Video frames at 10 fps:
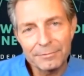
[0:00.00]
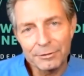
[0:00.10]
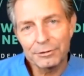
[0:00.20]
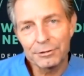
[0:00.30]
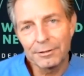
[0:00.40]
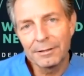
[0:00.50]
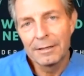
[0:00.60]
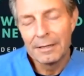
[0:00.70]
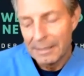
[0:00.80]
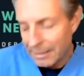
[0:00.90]
For sure.
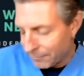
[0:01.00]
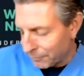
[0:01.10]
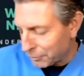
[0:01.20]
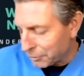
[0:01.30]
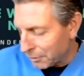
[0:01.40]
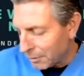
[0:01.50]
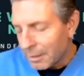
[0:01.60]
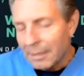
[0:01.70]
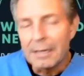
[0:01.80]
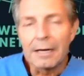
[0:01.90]

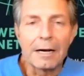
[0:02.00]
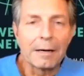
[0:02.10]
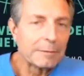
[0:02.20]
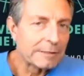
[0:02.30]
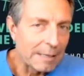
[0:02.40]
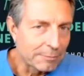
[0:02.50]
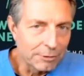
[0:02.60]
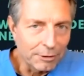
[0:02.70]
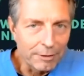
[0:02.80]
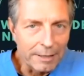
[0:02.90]
It's
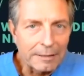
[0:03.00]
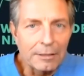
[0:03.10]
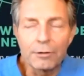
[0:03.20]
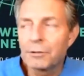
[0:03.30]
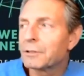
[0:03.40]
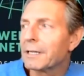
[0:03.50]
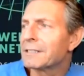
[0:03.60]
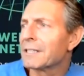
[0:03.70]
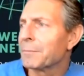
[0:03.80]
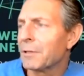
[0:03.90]
absolutely correct. You said
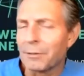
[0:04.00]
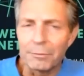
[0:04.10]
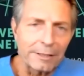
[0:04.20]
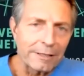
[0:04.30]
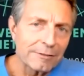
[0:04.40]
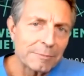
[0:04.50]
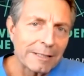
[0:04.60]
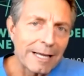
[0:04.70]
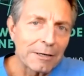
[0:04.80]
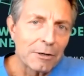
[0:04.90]
something that really gives me a
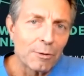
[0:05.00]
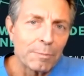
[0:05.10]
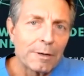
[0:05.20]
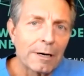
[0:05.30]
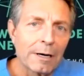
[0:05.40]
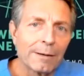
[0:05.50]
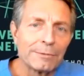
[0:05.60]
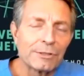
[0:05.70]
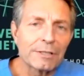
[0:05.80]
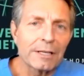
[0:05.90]
lot of hope.
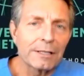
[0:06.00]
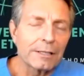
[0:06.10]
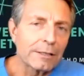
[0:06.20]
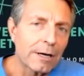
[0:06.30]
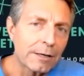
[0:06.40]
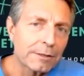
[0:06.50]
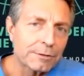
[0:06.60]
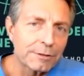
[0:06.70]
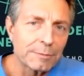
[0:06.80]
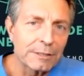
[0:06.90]
You said that
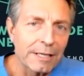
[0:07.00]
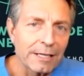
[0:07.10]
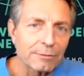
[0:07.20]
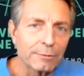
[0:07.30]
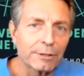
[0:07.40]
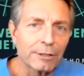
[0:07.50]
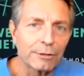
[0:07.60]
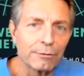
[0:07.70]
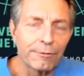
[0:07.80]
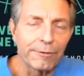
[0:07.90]
Hunter's mistakes went to the
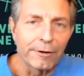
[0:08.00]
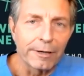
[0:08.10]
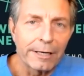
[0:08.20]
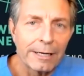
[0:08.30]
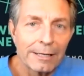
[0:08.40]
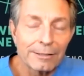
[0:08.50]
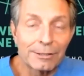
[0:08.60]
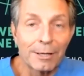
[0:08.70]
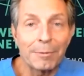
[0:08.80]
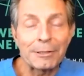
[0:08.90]
tooth fairy.
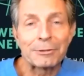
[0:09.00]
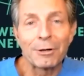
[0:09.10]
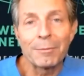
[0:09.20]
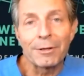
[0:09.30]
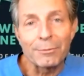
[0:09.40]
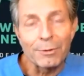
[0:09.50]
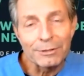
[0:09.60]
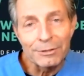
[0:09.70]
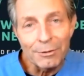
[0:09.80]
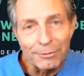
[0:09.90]
Somebody told me there
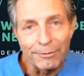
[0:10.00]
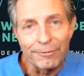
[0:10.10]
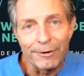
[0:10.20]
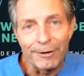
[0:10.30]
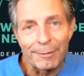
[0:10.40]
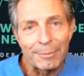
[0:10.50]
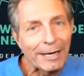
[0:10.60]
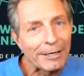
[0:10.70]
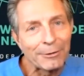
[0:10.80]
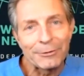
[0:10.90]
was no tooth fairy, but
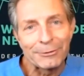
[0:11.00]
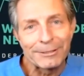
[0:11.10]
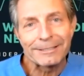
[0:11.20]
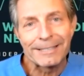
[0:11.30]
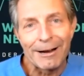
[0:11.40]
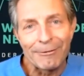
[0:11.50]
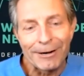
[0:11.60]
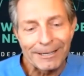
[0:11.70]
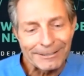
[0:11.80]
I know there is now, right?